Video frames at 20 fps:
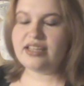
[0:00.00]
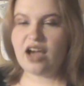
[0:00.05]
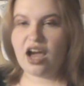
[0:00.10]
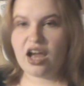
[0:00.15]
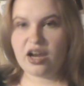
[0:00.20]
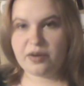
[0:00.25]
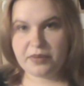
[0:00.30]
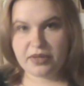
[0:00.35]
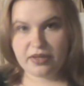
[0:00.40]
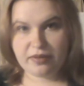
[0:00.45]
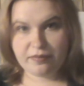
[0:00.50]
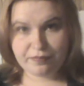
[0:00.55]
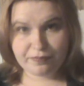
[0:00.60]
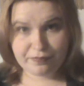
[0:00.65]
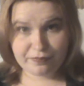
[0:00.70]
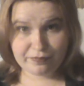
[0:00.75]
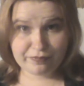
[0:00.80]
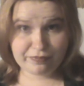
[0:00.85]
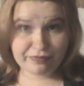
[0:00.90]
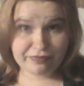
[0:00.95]
economy
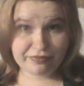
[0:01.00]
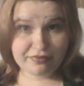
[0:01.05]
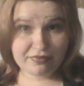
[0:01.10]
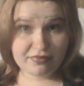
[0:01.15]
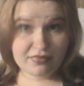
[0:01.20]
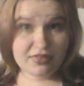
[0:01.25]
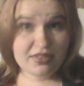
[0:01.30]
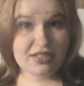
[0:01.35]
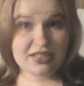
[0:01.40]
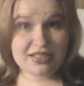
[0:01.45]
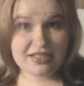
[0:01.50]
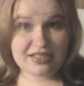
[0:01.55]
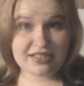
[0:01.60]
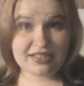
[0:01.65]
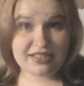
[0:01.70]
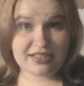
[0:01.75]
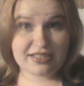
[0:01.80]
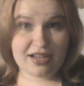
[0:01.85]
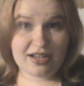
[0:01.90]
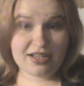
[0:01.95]

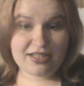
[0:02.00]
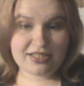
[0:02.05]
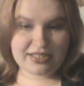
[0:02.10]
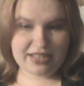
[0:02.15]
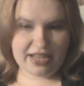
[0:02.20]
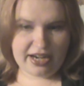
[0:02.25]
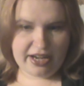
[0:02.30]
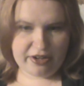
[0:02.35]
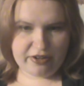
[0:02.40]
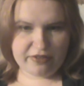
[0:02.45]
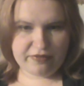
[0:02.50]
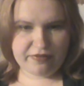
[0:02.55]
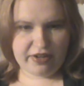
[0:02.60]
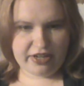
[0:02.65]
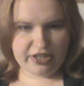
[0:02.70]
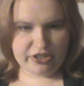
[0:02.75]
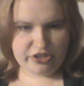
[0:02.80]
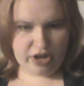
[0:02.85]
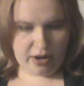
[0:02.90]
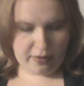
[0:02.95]
sucks, and I couldn't
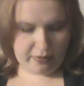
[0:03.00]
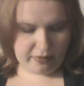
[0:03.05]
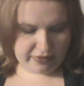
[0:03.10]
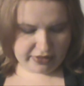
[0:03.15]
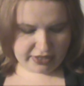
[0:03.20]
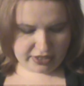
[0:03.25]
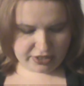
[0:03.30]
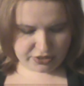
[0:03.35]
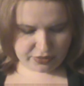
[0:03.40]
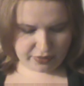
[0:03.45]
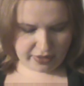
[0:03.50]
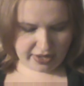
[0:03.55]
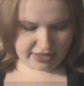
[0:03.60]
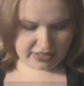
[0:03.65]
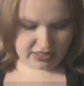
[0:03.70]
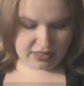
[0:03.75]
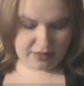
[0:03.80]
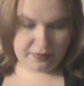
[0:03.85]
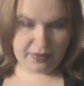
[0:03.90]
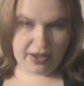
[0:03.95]
find a job over there, so I had
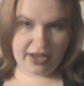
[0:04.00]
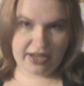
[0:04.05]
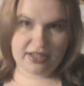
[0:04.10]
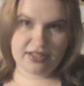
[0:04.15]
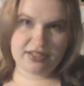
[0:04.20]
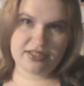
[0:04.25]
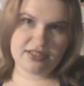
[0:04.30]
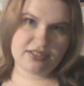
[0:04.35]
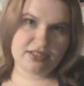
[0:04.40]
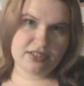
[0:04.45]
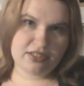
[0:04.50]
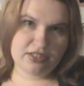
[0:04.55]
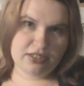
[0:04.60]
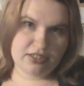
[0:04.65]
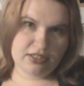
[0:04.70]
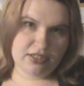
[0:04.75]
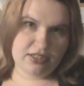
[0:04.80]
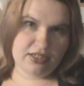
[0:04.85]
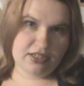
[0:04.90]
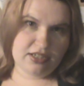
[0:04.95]
to come back
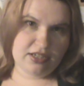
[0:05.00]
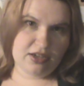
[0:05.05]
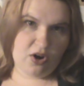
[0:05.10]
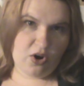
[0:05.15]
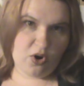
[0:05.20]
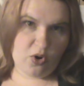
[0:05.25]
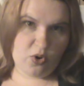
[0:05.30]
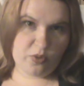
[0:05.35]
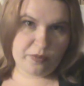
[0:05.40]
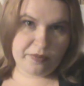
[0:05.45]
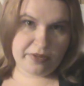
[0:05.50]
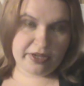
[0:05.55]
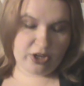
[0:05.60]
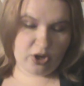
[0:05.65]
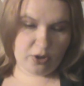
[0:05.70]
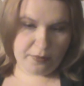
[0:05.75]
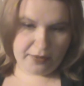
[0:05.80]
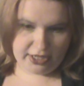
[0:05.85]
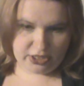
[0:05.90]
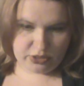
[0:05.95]
home and
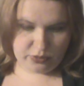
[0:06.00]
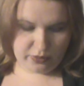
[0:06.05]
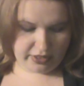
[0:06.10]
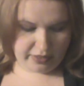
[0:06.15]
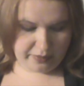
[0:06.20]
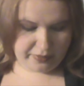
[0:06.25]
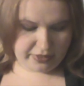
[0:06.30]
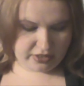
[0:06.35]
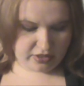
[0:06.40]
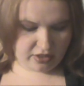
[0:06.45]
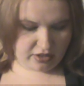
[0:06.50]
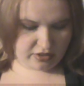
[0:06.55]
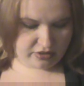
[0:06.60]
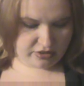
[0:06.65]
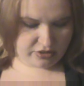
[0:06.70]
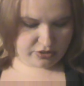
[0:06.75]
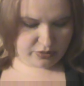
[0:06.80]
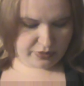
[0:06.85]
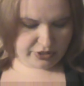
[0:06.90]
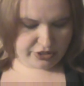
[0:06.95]
go back to work at
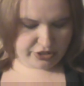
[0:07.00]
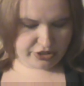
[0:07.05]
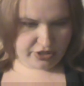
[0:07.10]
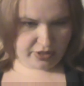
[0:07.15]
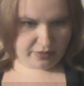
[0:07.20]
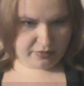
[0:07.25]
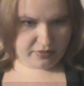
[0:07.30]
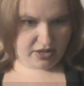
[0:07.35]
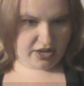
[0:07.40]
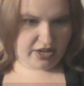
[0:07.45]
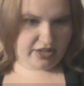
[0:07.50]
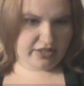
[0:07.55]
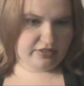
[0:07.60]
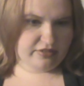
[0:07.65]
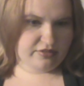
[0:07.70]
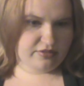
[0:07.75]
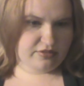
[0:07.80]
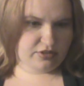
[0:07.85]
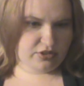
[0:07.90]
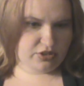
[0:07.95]
McDonald's, which I'm not
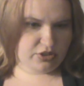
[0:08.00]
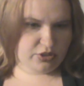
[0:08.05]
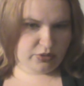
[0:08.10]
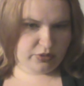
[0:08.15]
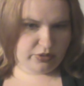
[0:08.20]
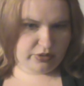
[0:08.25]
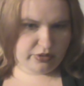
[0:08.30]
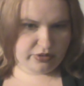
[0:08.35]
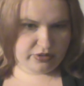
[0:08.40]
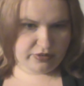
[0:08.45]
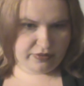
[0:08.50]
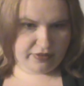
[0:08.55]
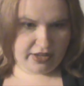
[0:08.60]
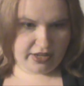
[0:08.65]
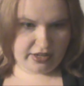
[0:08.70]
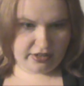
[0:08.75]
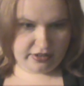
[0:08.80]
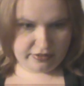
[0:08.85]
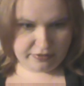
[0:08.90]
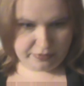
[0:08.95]
too huge a
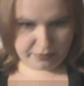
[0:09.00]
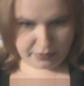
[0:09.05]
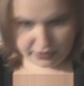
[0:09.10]
fan of,